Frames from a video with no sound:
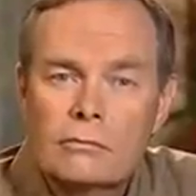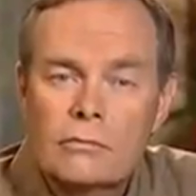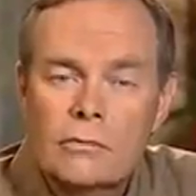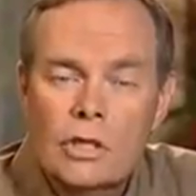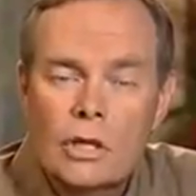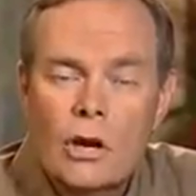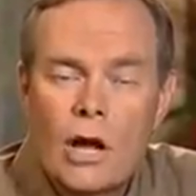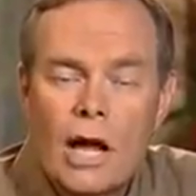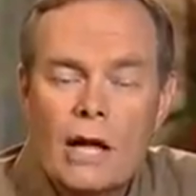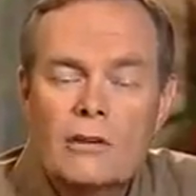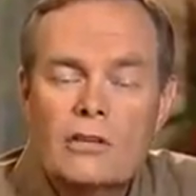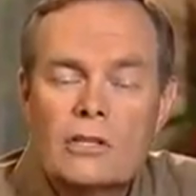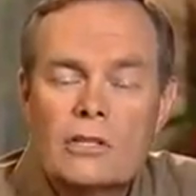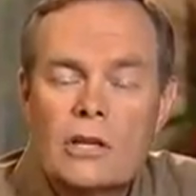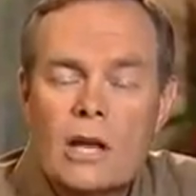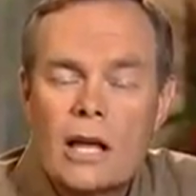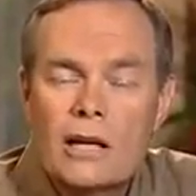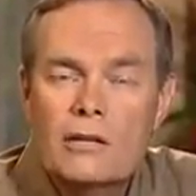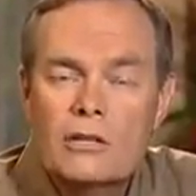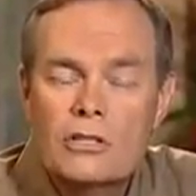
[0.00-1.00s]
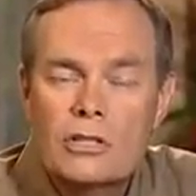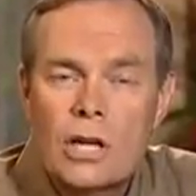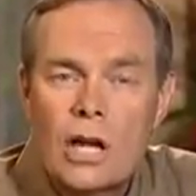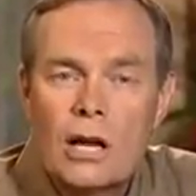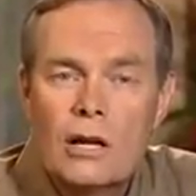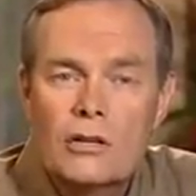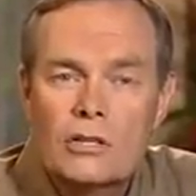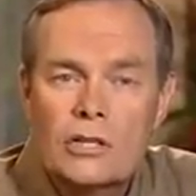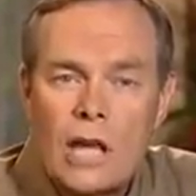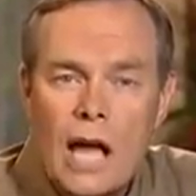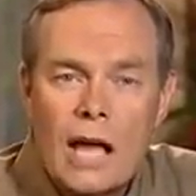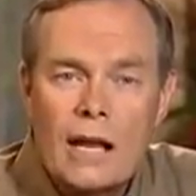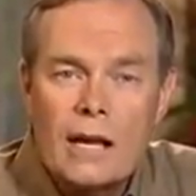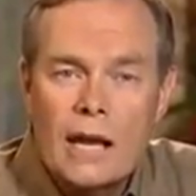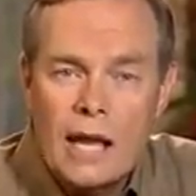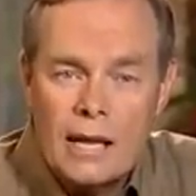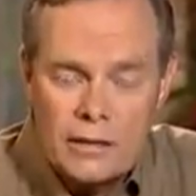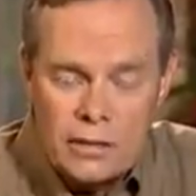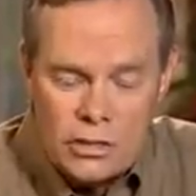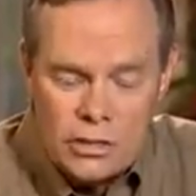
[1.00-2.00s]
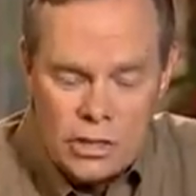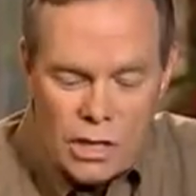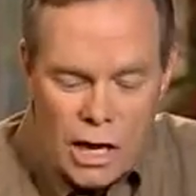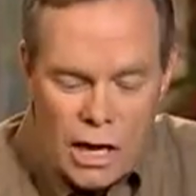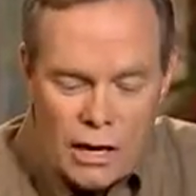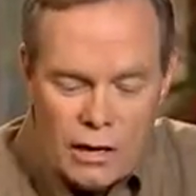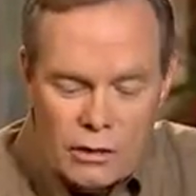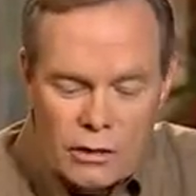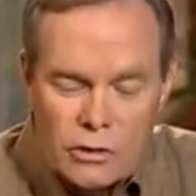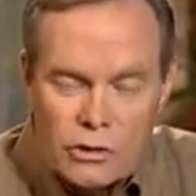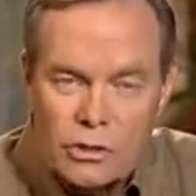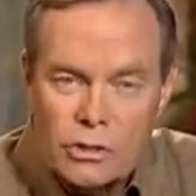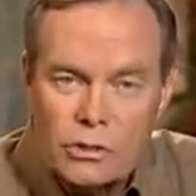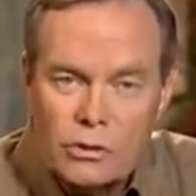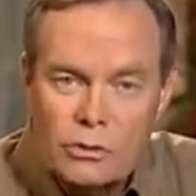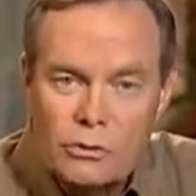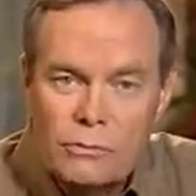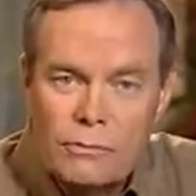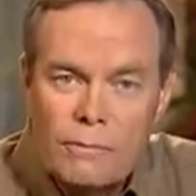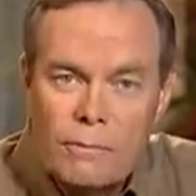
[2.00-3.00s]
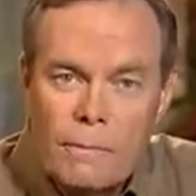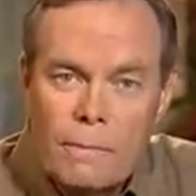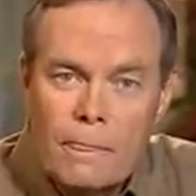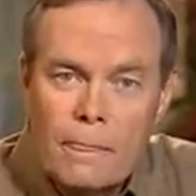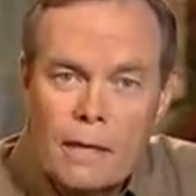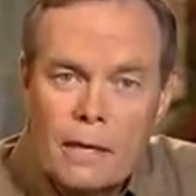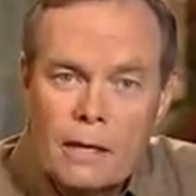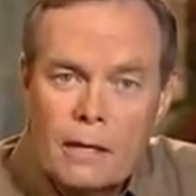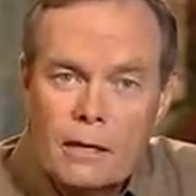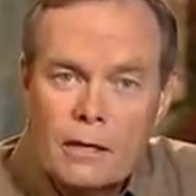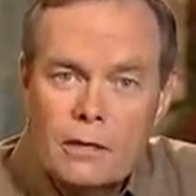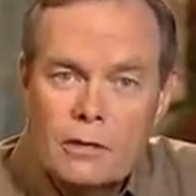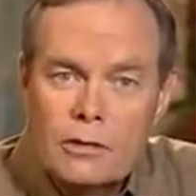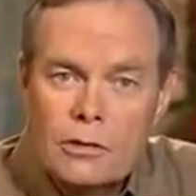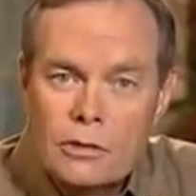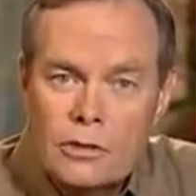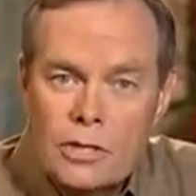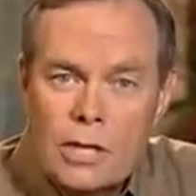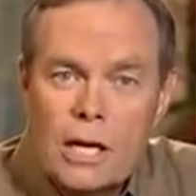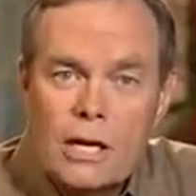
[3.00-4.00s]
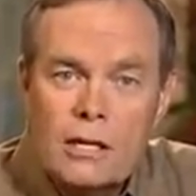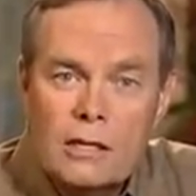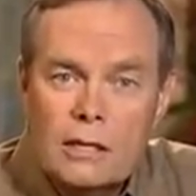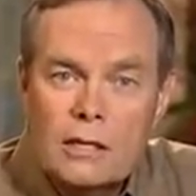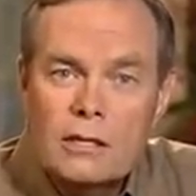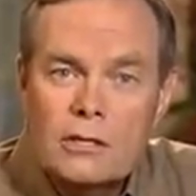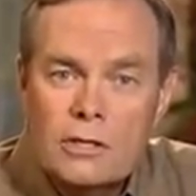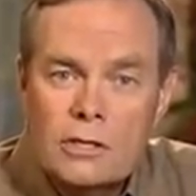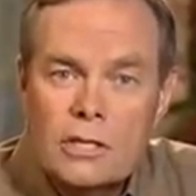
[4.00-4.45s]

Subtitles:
You know, I'd just like to challenge you. I'd like to challenge you to take this